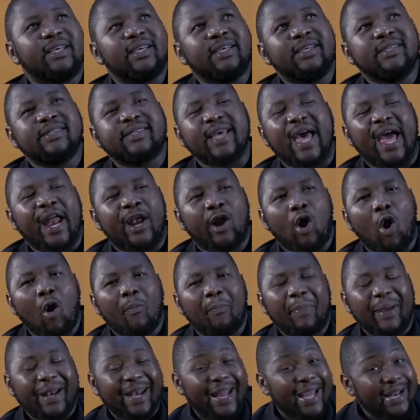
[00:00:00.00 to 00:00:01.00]
is an
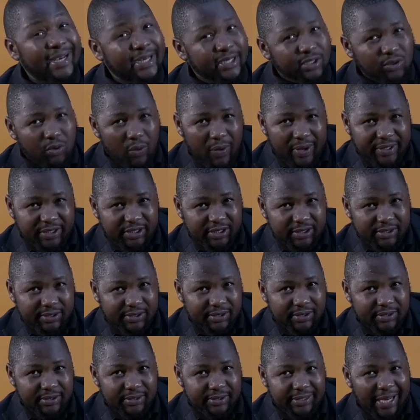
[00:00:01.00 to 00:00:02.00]
open-ended question.
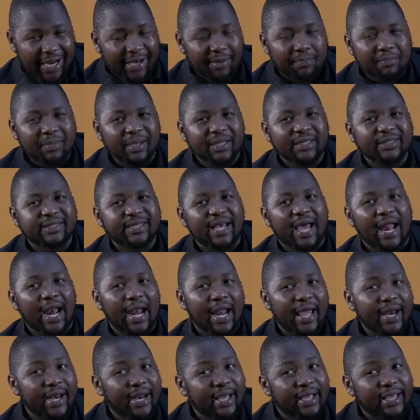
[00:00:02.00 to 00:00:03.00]
That means a
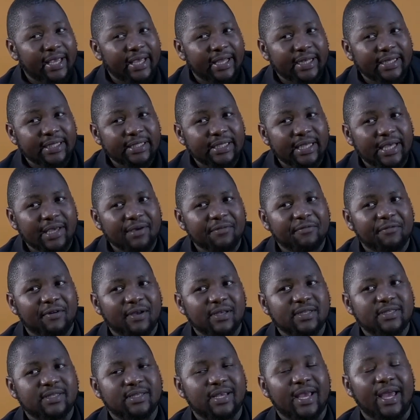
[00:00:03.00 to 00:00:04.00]
learner can give
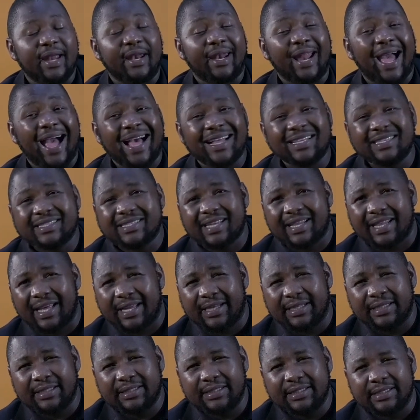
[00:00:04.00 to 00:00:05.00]
us an answer
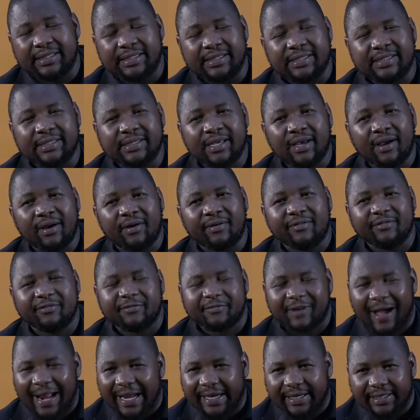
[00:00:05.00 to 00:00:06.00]
that is
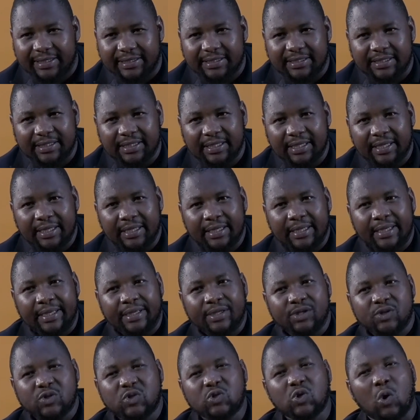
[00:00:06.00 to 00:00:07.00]
valid.
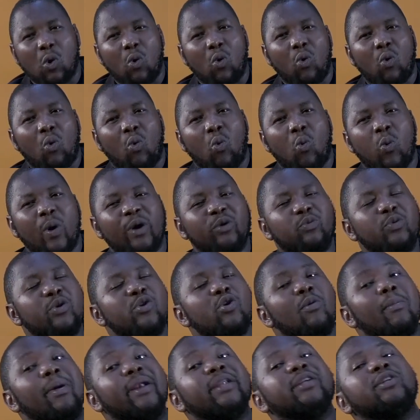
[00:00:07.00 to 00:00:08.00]
So what we
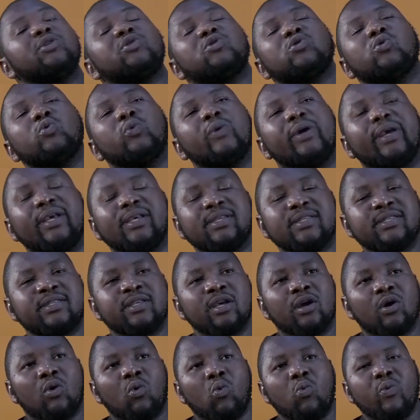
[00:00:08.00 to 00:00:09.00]
normally do
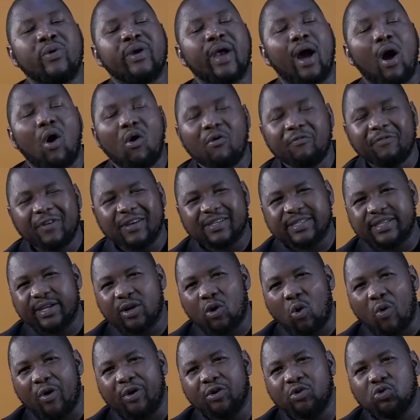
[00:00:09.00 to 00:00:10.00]
is we are obviously
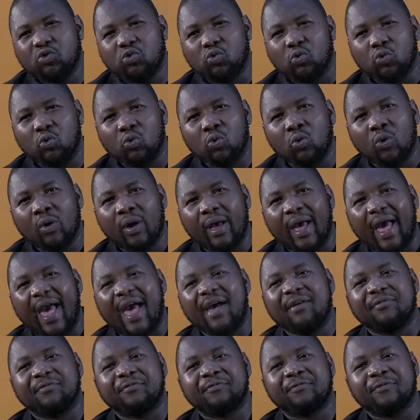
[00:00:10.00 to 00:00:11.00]
going to
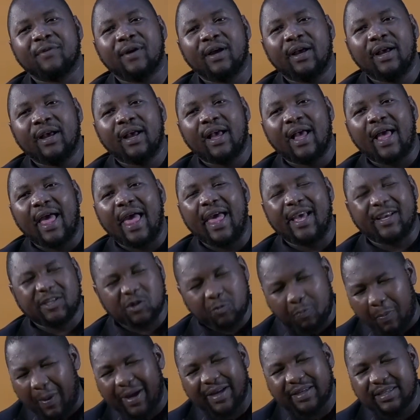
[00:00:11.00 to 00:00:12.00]
have
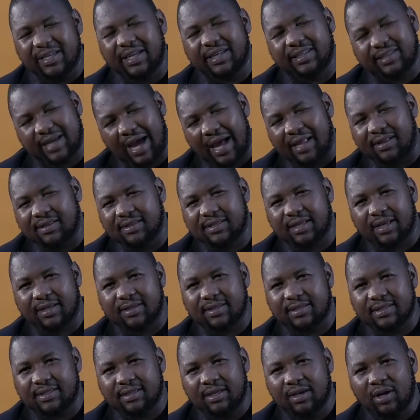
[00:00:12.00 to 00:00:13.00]
expected
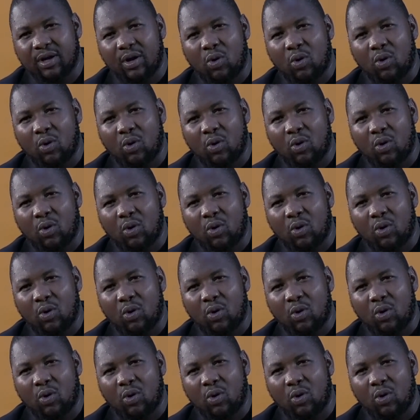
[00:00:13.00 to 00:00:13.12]
answers.